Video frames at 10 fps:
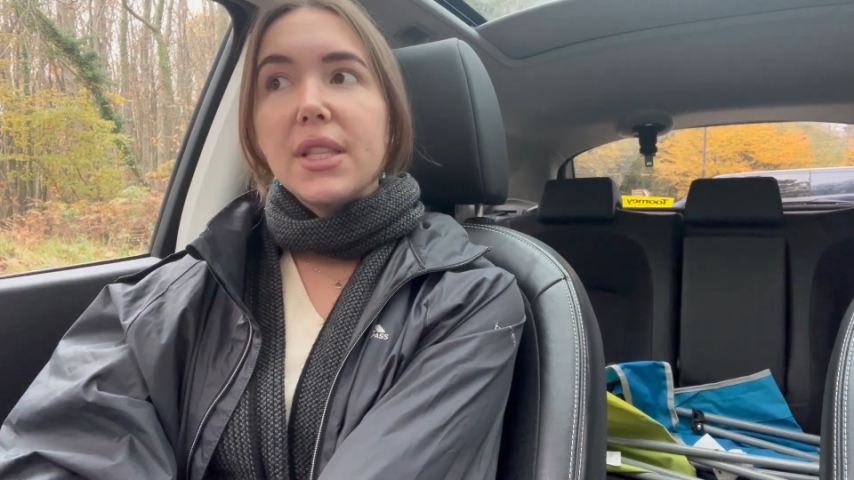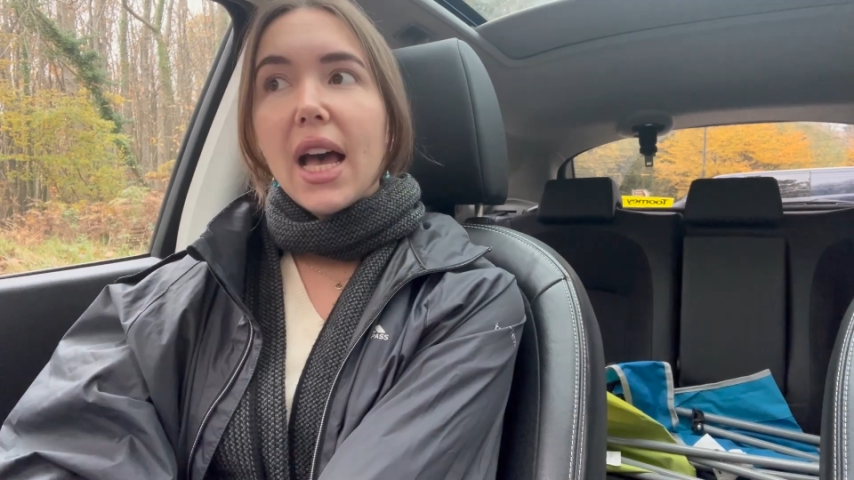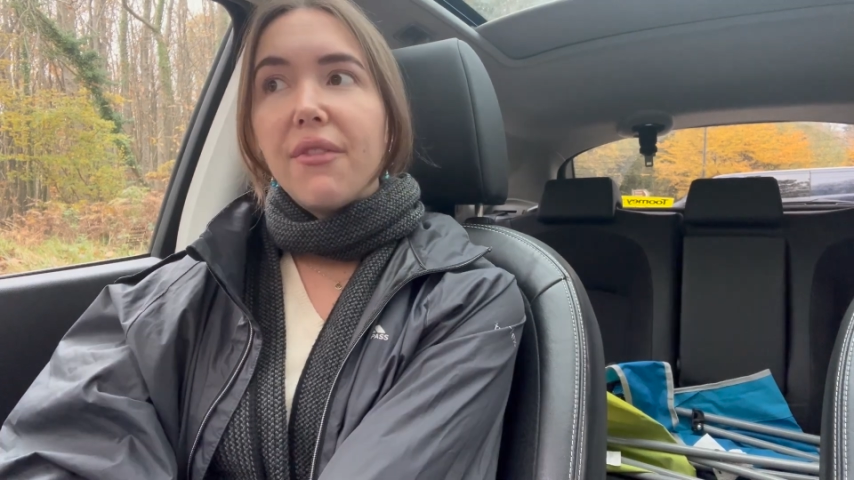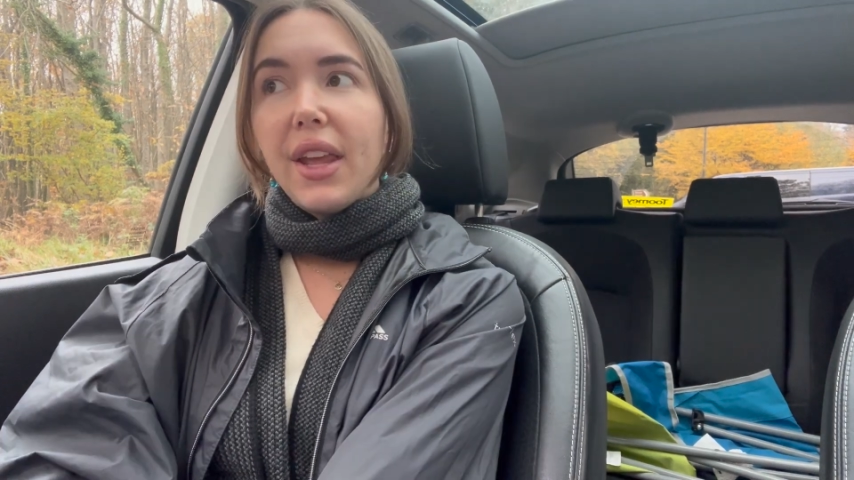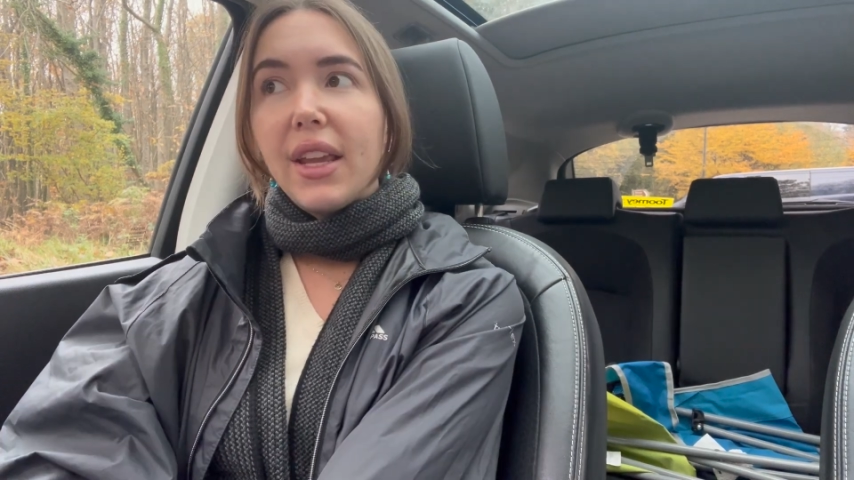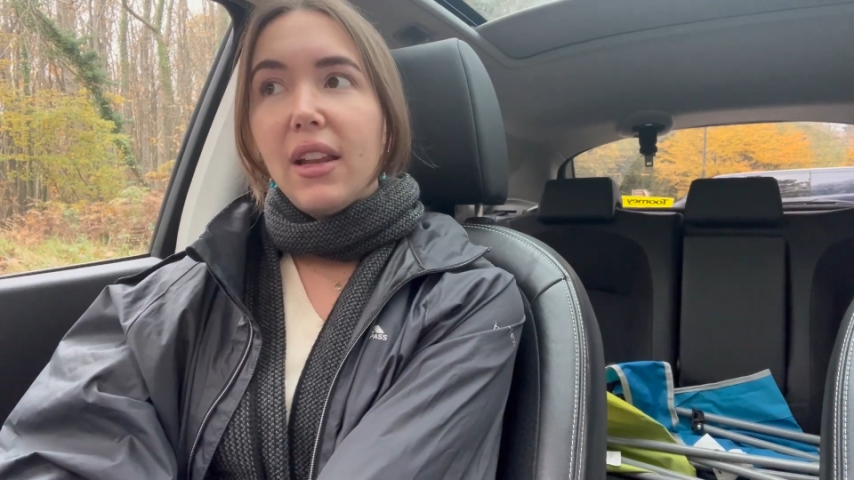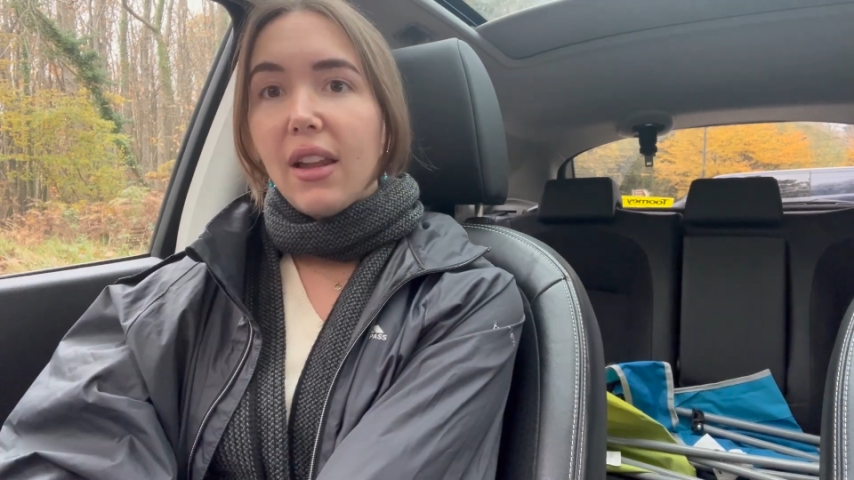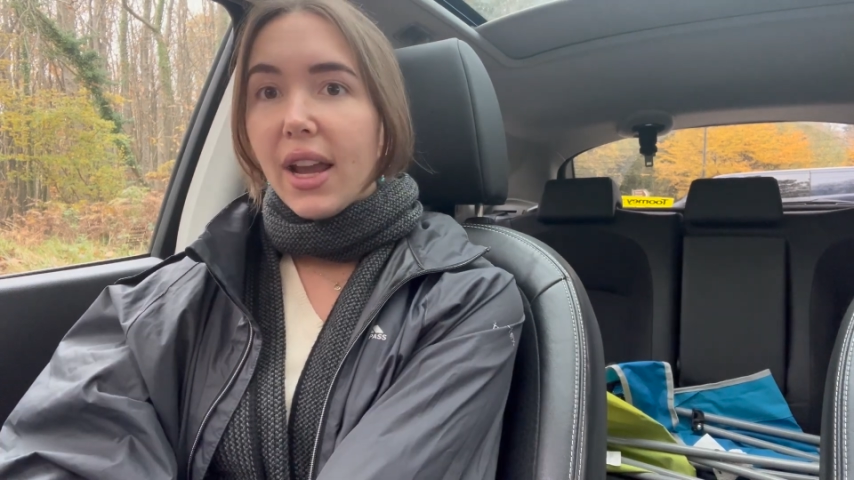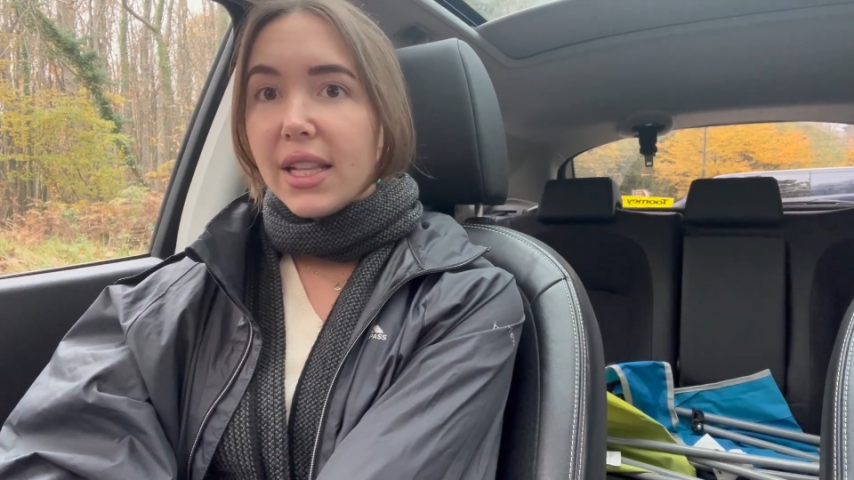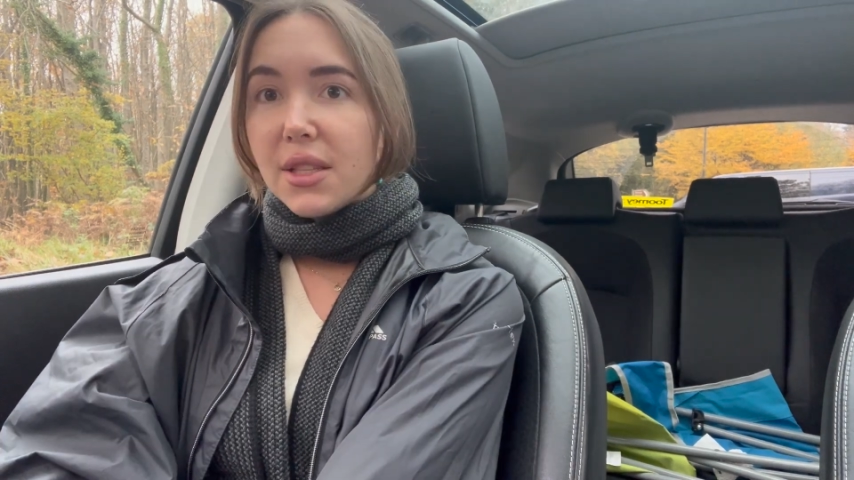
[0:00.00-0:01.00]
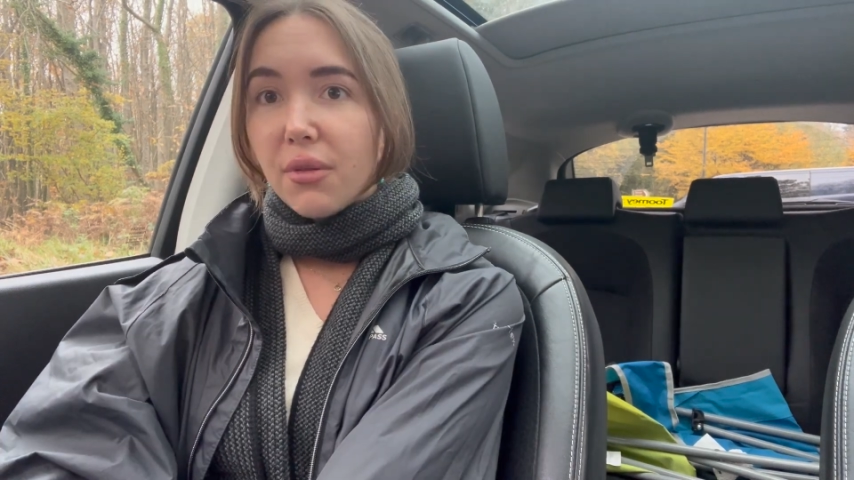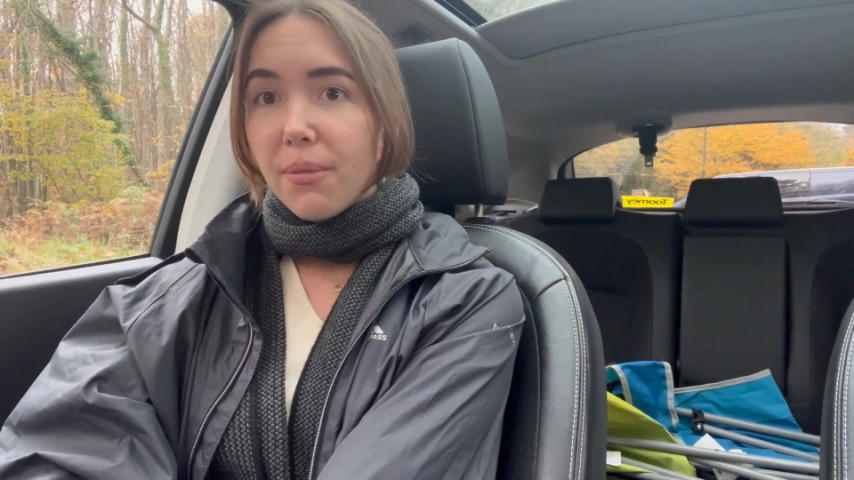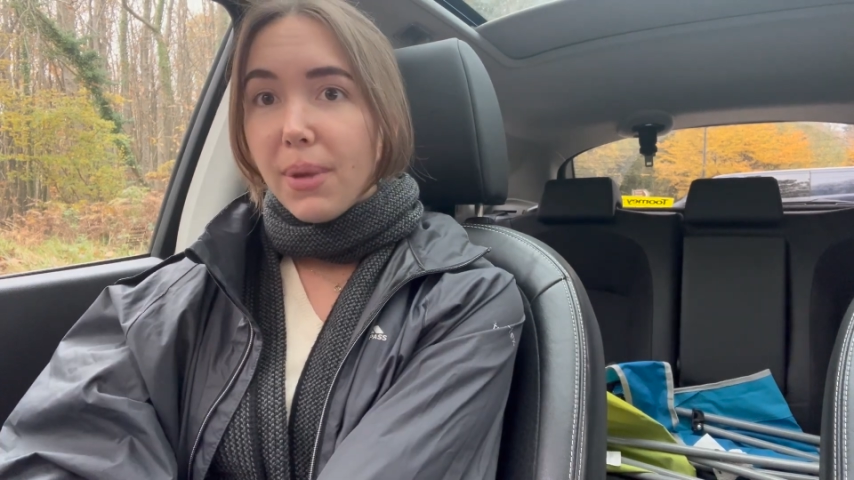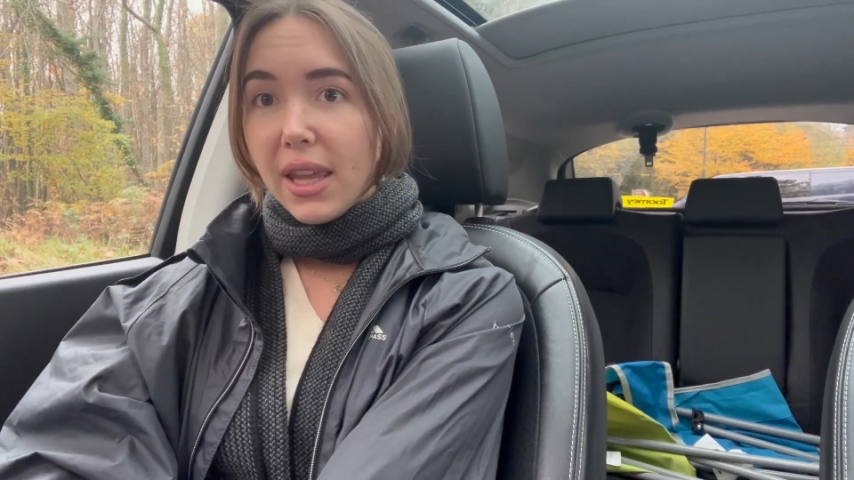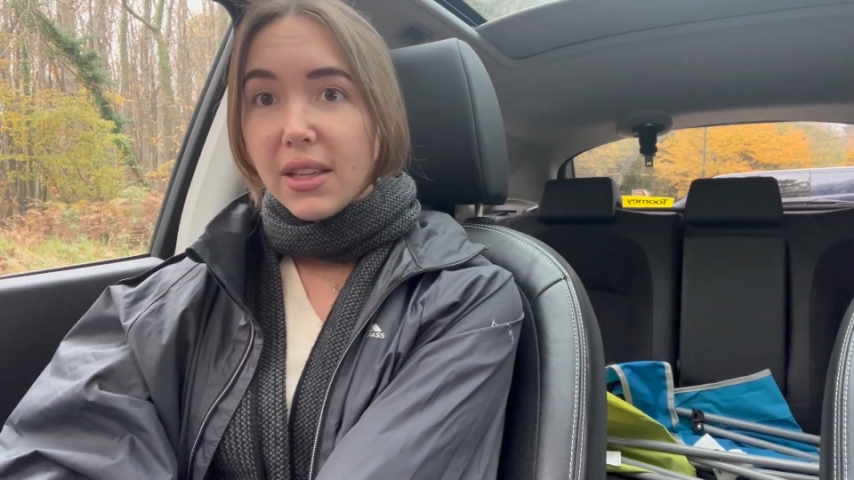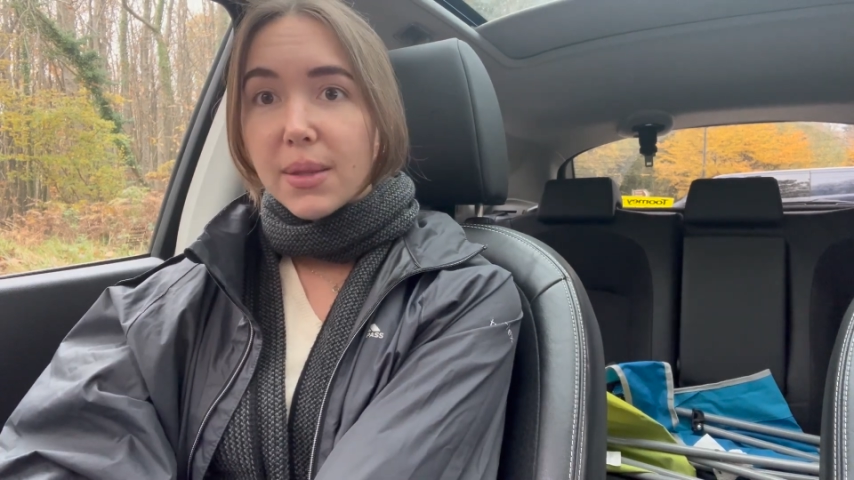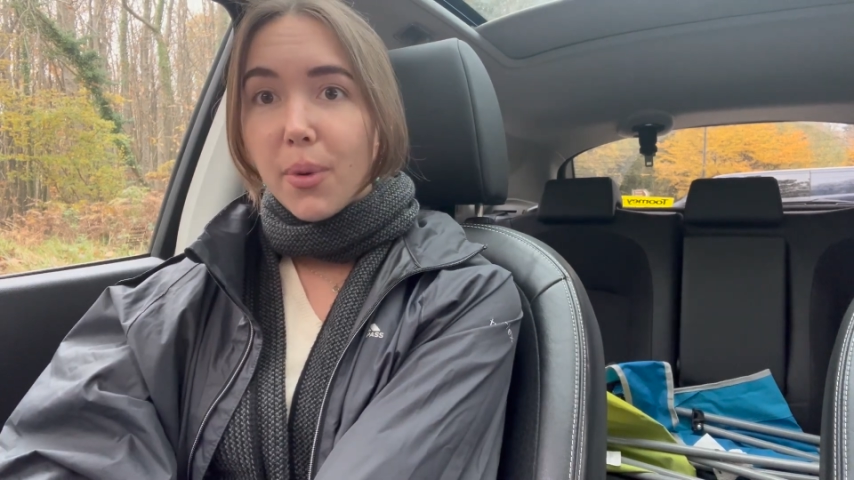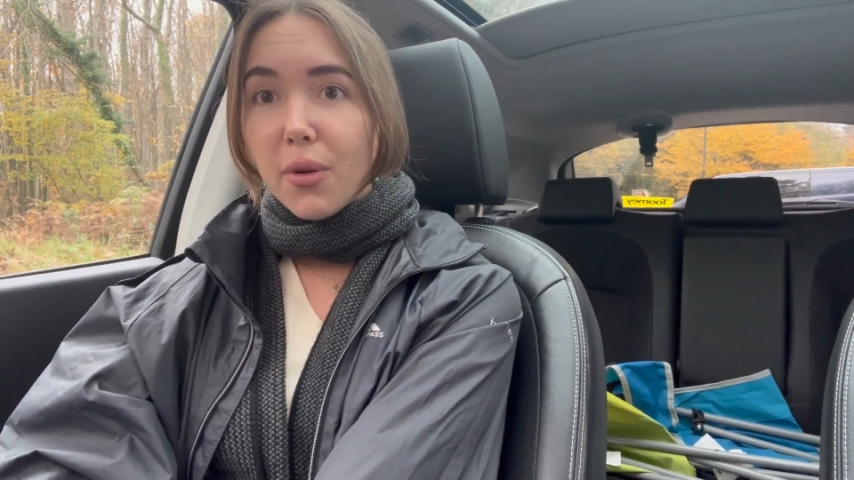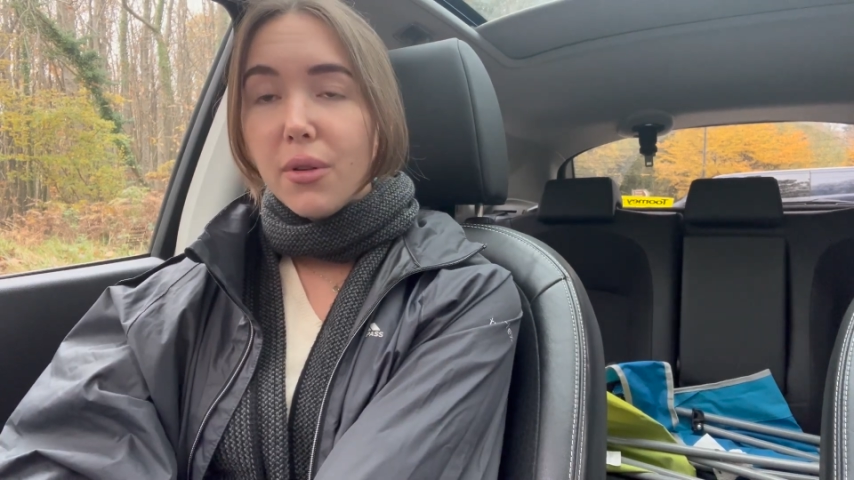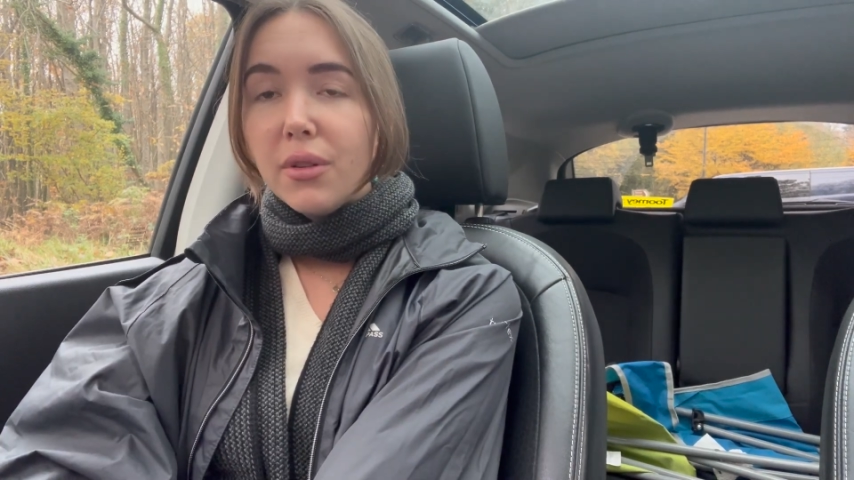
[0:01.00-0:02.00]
to have like a light sort of pink spore.